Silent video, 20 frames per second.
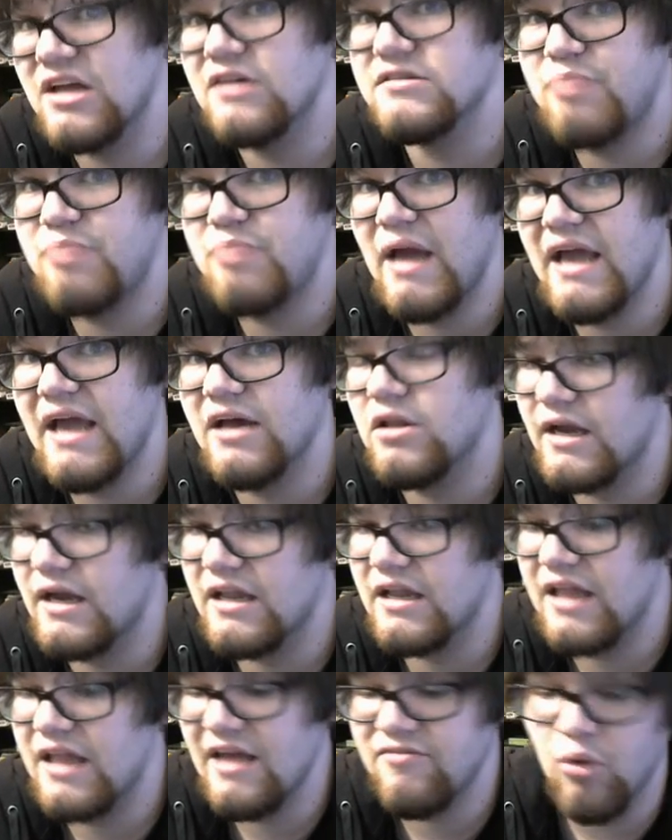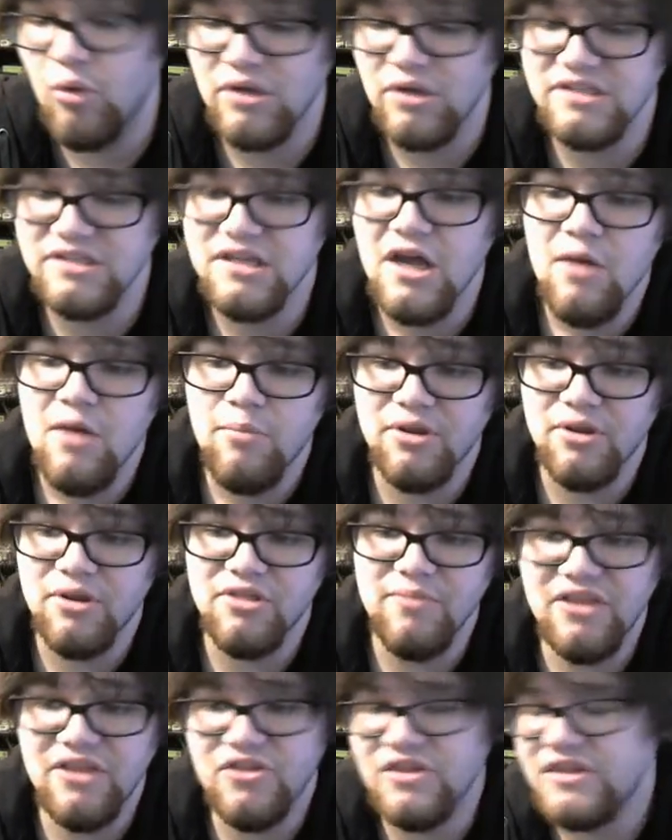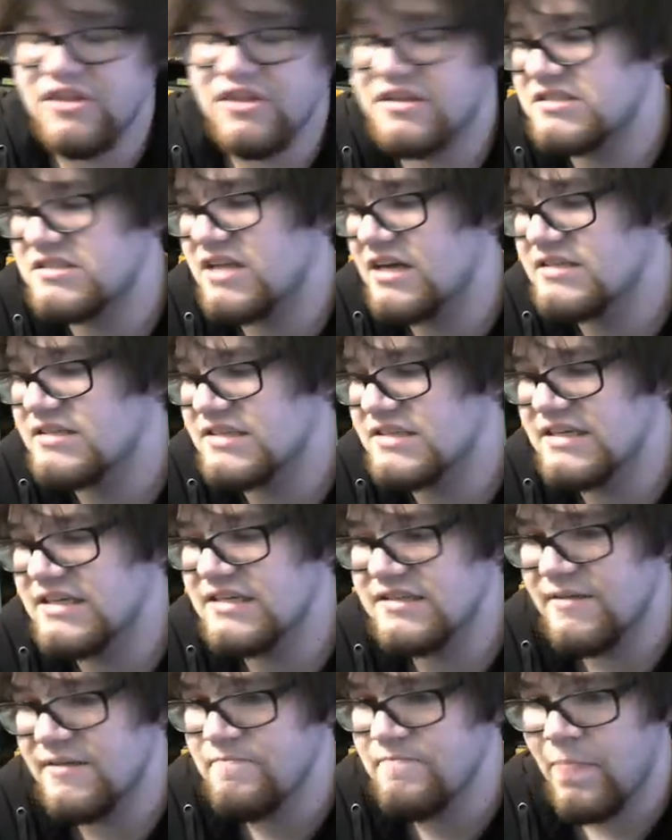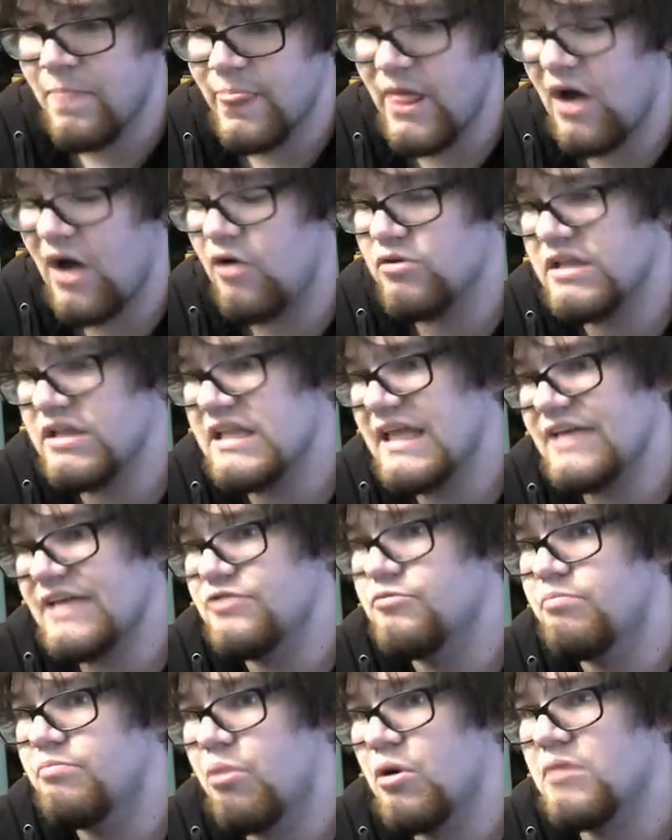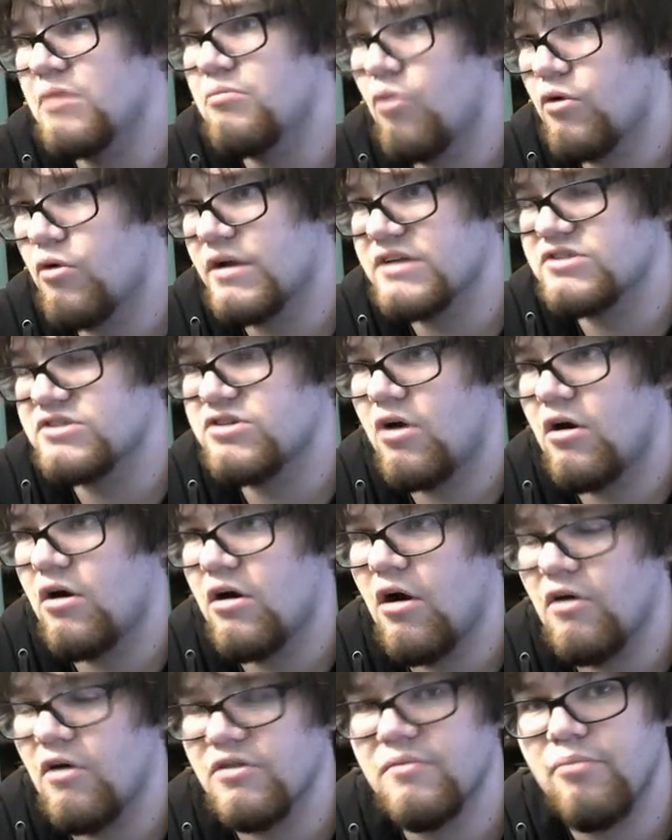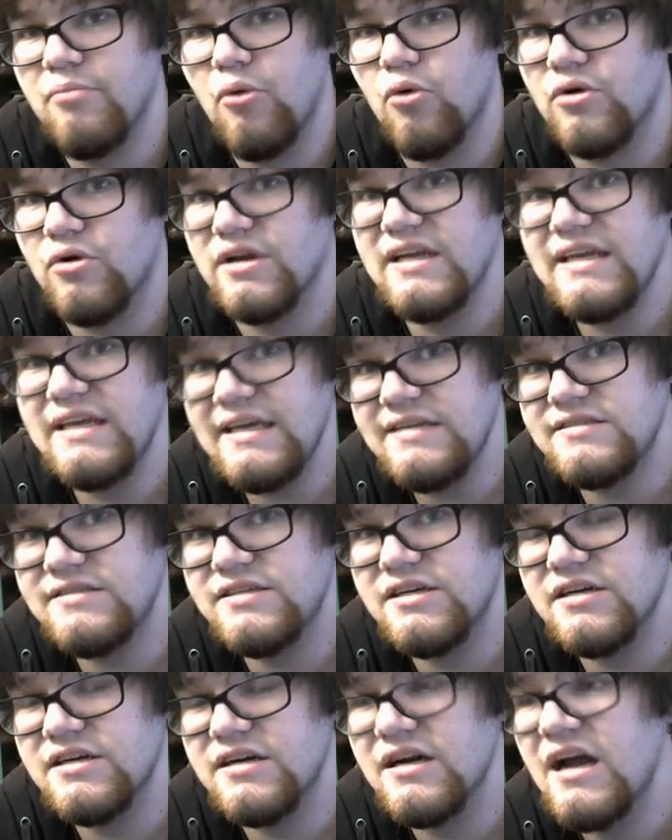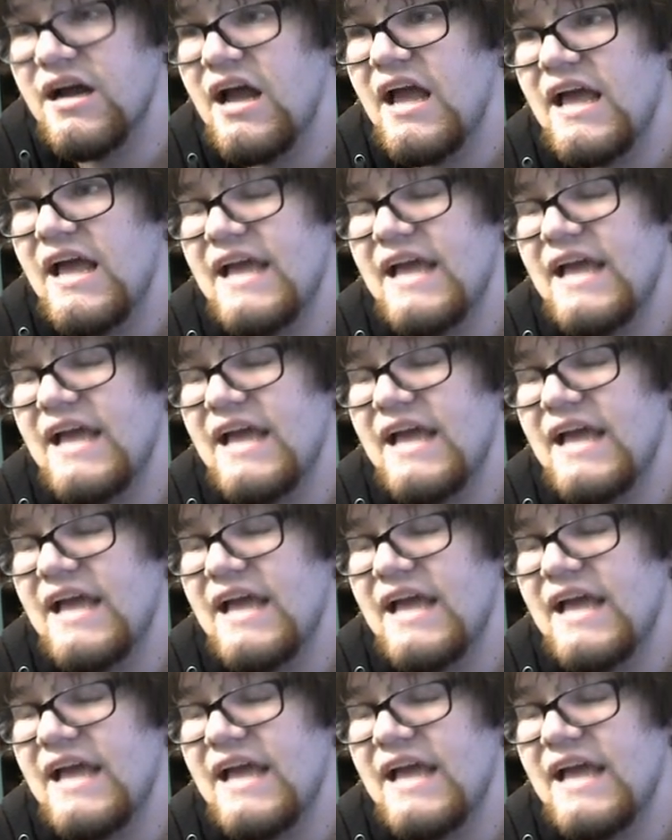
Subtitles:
pay a lot of life points. But the main thing that this does is not only let you put Morningstar on the board easier,